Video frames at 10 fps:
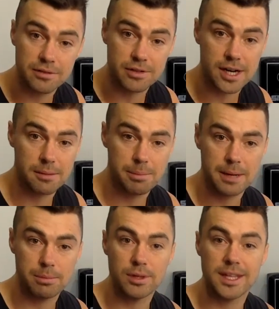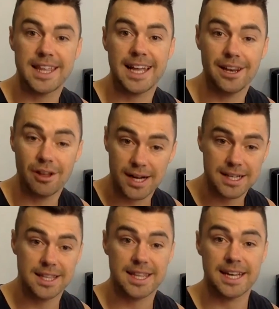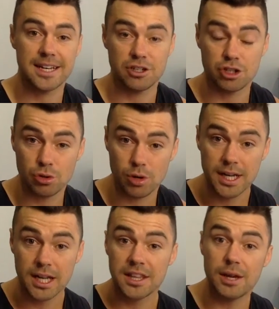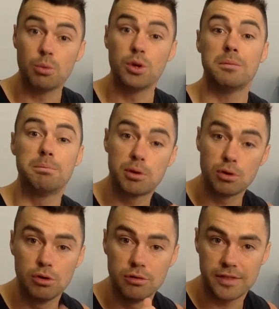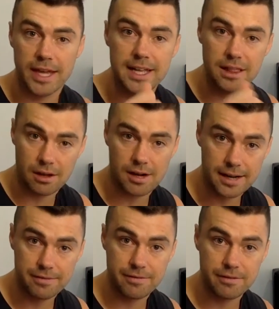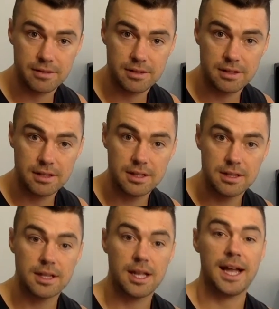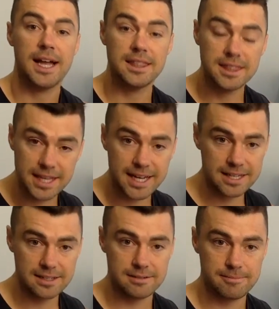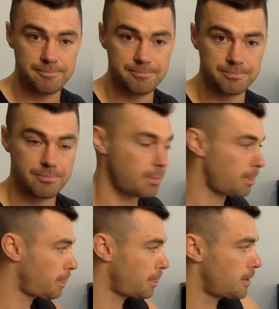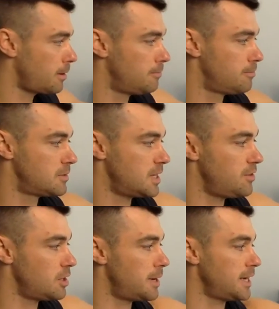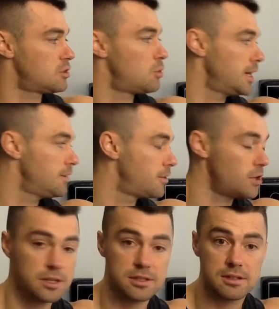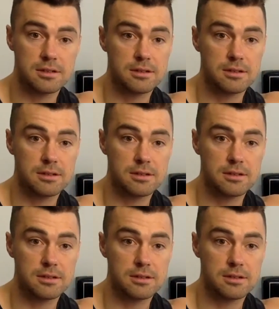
for other people that they like, that they enjoy, that would improve their life, and then see if you can make 20 first,